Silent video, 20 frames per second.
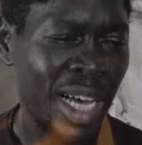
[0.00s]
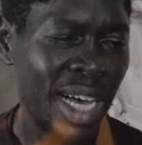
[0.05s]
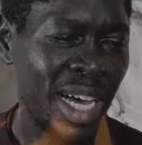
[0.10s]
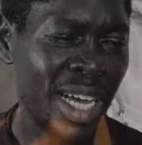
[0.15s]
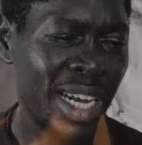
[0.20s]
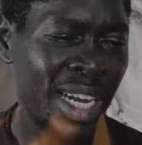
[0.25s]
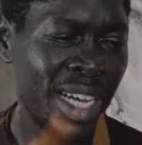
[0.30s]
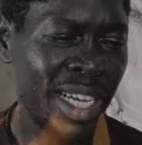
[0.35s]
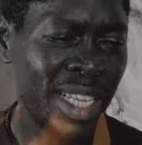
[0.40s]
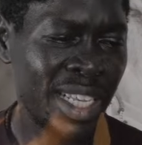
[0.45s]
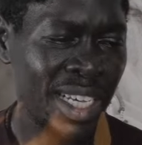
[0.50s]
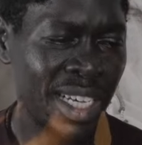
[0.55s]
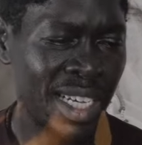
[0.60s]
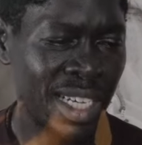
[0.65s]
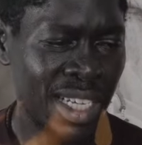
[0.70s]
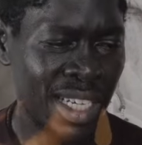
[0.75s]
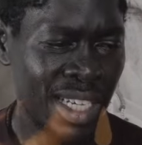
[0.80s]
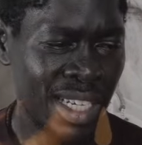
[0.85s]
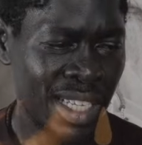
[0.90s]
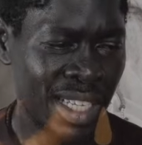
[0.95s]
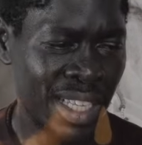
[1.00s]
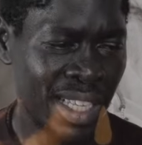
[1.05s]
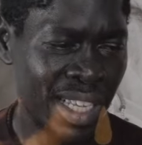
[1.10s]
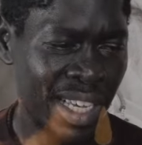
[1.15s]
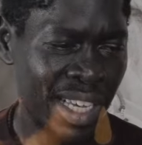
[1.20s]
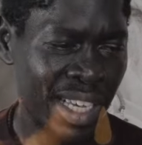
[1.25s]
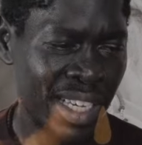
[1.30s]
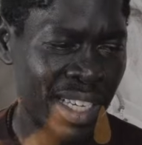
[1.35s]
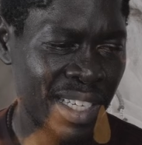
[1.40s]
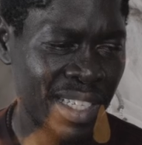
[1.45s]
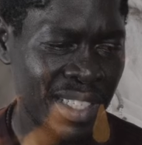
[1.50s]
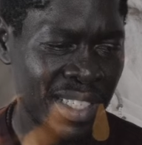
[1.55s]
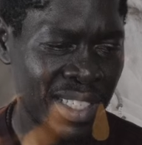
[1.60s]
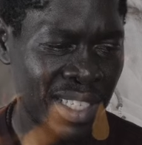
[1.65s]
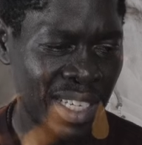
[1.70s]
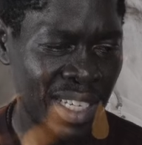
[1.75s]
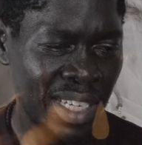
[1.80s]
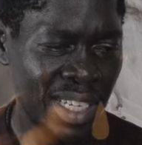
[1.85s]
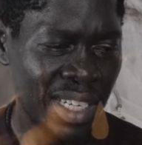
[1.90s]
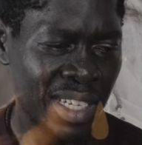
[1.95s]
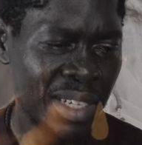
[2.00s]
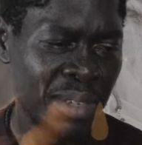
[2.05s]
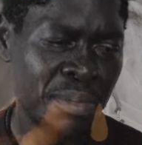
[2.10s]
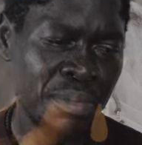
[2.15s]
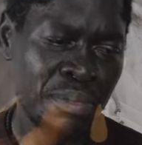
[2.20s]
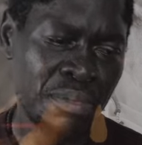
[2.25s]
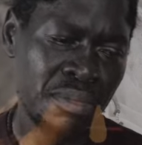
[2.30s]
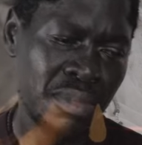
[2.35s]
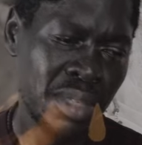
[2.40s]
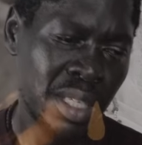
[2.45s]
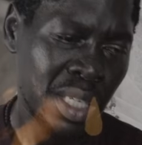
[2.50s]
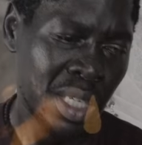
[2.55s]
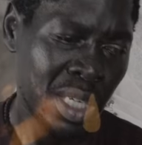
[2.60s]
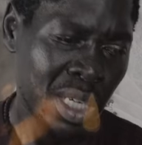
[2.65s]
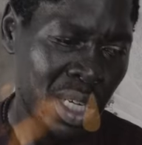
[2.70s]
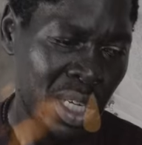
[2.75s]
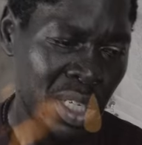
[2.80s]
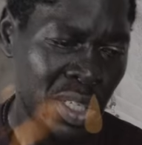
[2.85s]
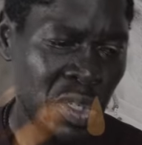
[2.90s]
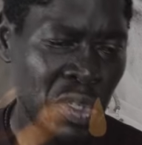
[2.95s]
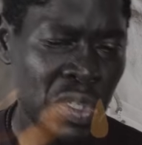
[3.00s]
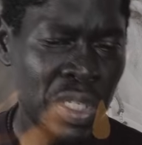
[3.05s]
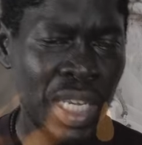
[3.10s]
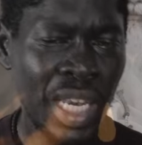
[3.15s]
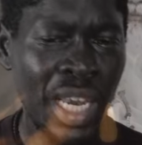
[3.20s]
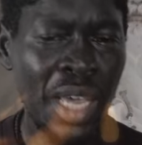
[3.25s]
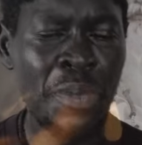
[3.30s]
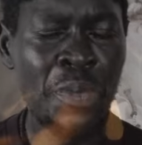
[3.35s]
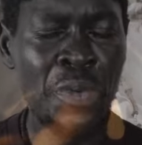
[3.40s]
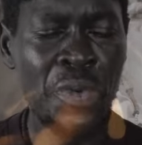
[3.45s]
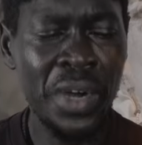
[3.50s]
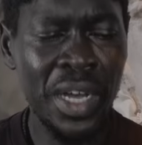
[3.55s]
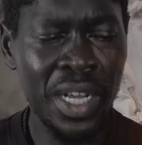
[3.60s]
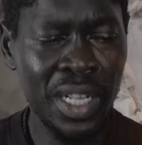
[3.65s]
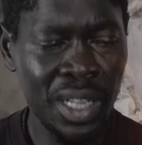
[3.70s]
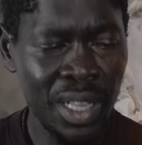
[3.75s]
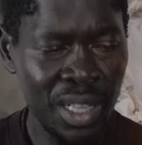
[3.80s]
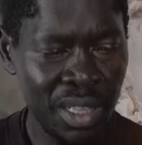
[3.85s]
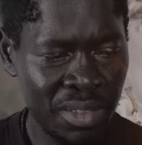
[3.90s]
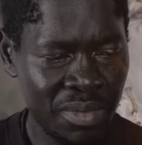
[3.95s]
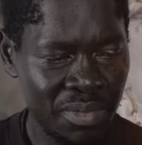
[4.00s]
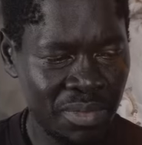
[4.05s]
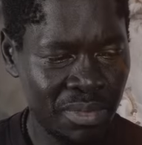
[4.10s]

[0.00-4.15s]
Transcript: another thing is to sleep well.